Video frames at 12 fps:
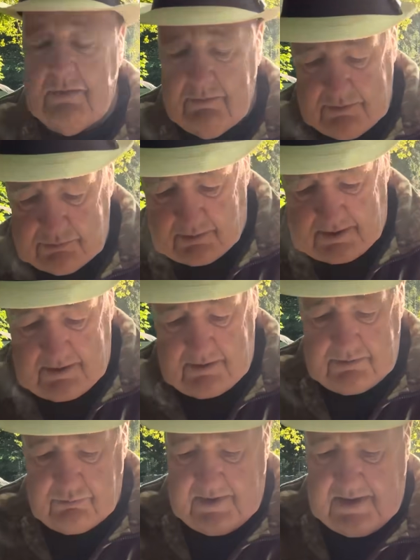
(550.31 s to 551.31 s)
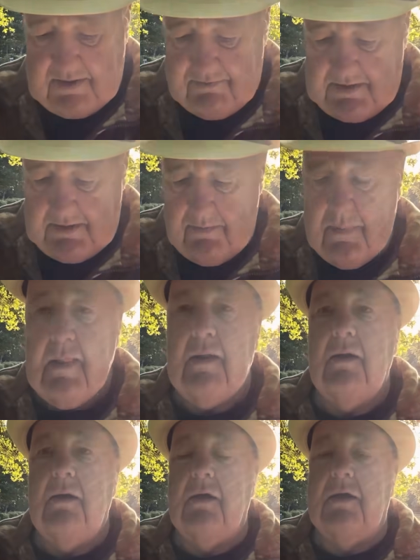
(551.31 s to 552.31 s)
That's the way I read it.
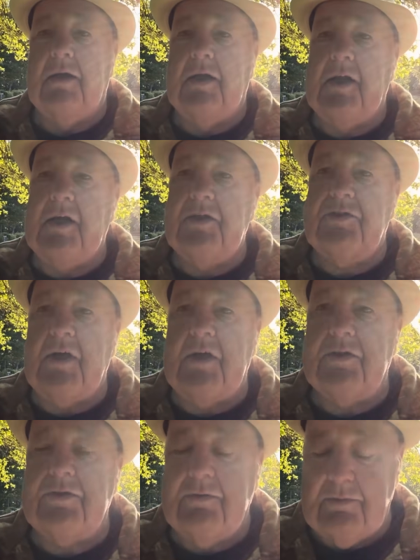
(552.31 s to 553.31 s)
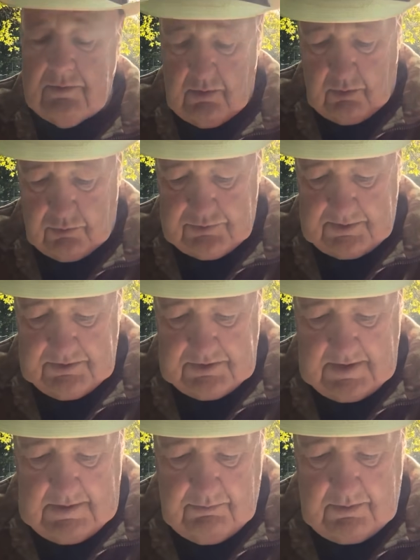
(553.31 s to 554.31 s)
And an NHS, all things
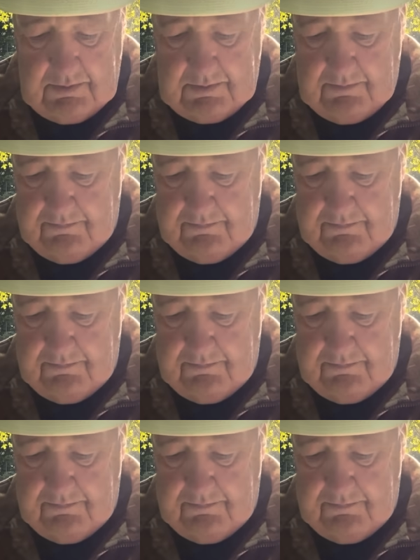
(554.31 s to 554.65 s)
I want.